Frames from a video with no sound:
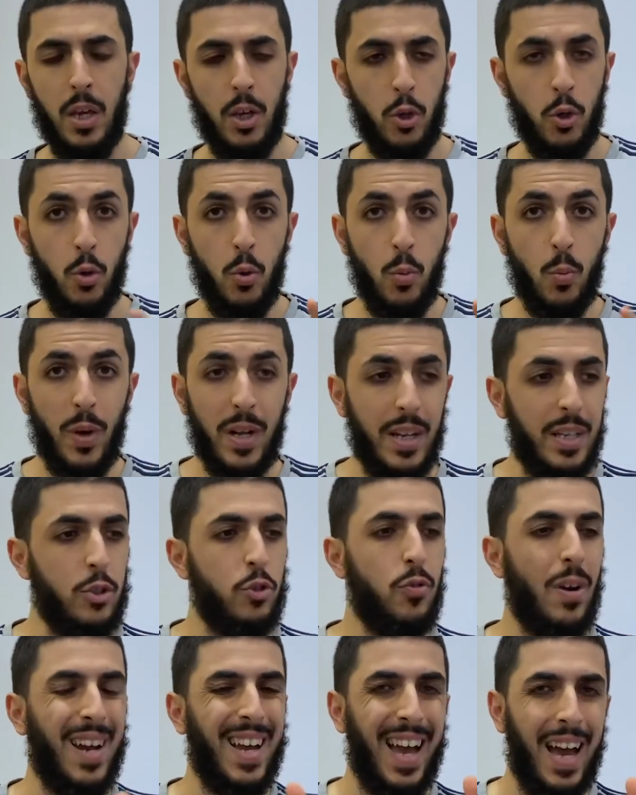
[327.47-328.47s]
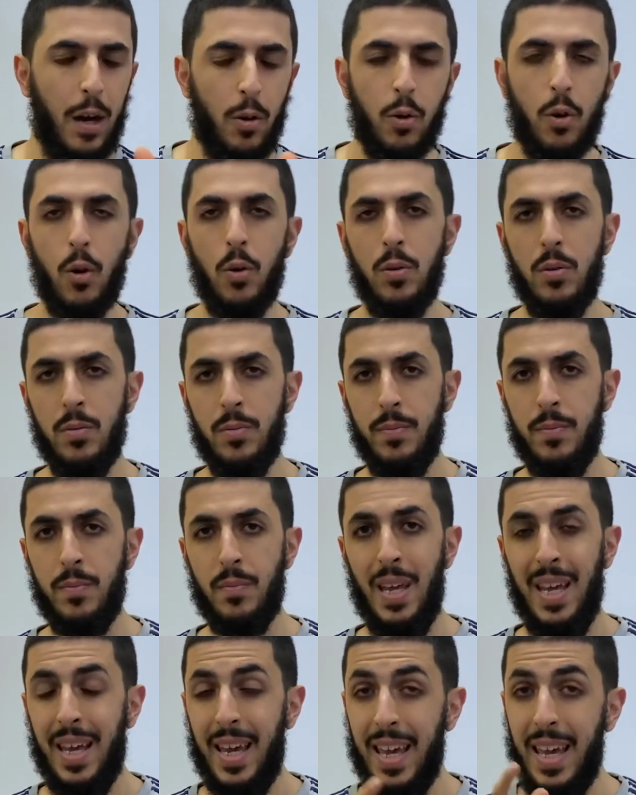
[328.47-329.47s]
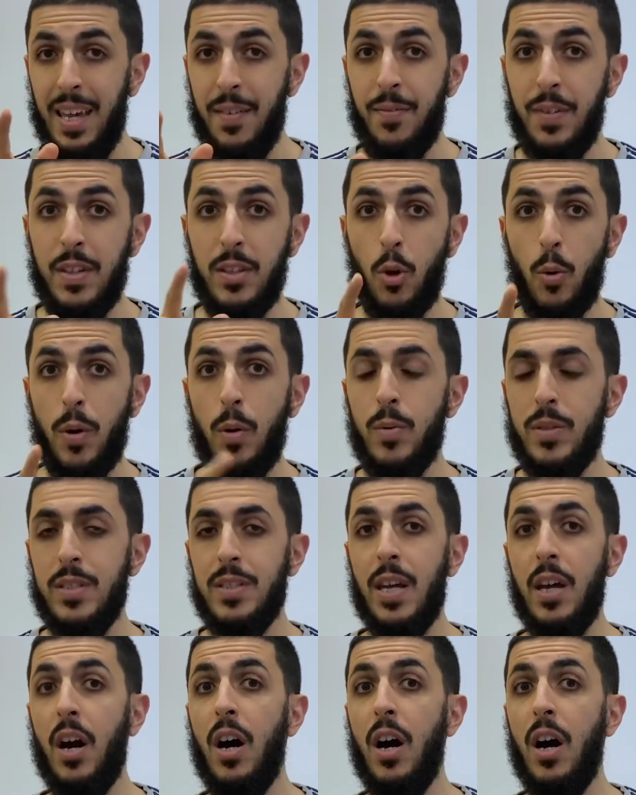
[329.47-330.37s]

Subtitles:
You went and drank alcohol? Even though, what would you say?